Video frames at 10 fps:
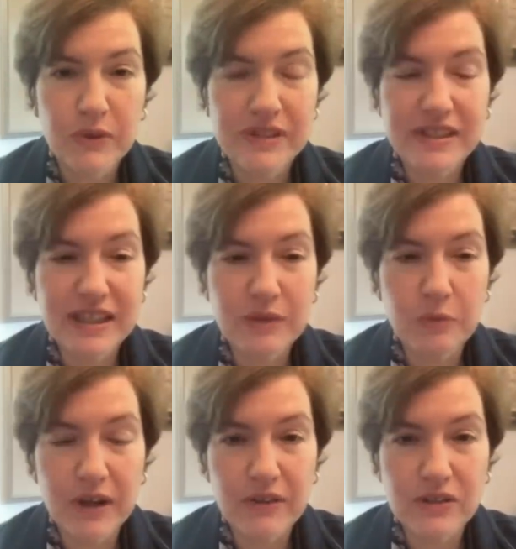see
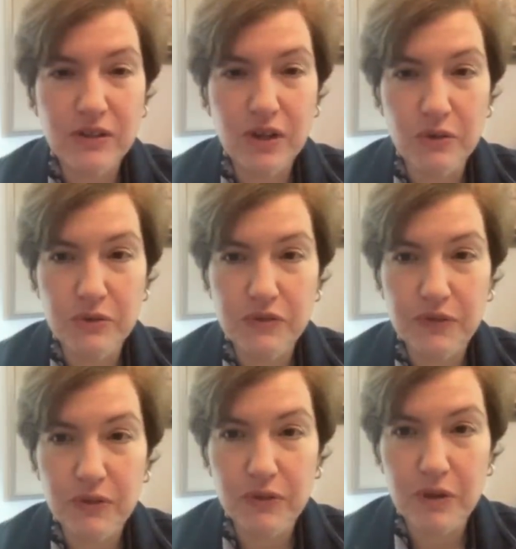where this goes
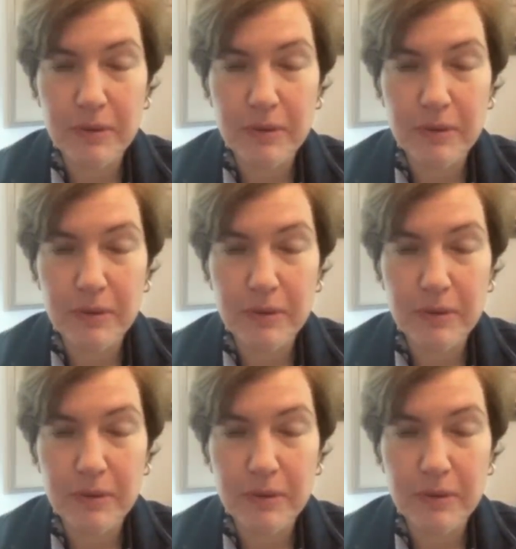further.